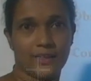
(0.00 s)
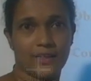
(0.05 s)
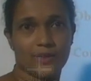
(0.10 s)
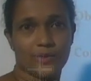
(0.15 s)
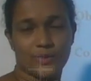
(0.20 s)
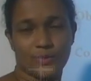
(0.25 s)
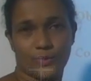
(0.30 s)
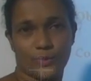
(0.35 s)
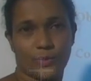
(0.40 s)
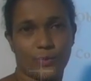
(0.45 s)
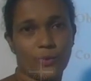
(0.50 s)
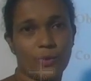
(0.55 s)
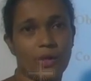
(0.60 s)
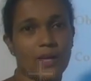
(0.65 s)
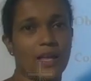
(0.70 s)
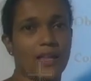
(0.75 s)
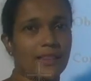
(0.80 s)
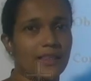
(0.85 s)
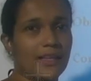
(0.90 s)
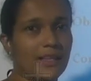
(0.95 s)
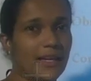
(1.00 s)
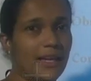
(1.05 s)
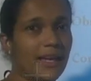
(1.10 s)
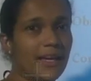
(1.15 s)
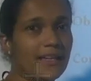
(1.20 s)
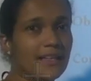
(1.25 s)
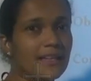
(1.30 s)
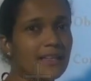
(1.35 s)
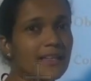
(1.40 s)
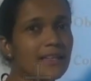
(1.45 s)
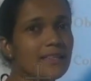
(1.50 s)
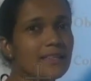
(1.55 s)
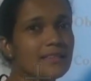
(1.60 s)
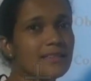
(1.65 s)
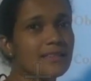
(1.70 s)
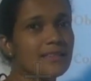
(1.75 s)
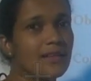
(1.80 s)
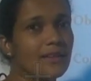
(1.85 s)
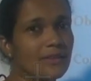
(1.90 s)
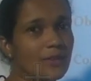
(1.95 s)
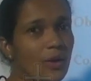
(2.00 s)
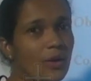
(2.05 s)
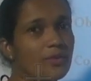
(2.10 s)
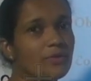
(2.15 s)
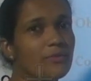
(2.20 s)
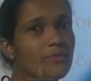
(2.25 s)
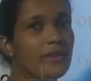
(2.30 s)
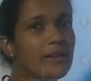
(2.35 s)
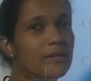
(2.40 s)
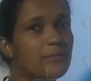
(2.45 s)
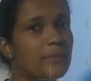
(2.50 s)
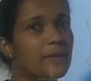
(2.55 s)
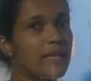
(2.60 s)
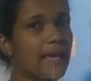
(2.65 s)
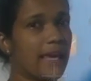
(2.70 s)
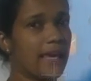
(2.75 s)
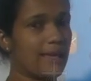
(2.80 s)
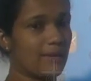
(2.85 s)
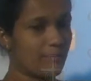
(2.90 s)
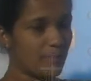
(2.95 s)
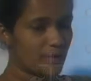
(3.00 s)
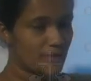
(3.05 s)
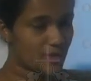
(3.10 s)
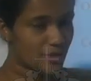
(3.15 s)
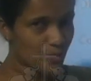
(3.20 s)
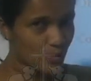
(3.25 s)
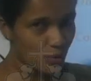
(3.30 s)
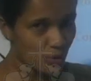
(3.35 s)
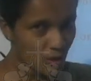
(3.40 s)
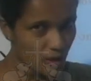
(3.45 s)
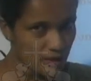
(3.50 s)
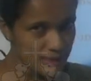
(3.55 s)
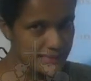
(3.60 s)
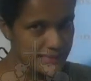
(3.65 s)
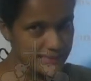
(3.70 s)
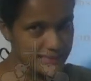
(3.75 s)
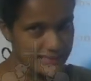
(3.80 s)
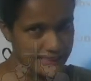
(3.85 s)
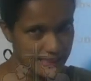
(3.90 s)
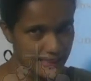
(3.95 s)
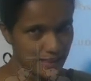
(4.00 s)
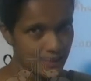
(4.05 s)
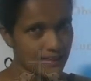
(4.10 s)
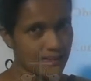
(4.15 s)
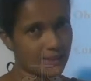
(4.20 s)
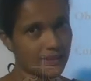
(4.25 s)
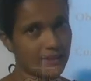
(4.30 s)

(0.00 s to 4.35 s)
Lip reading: So the egg will be able to sink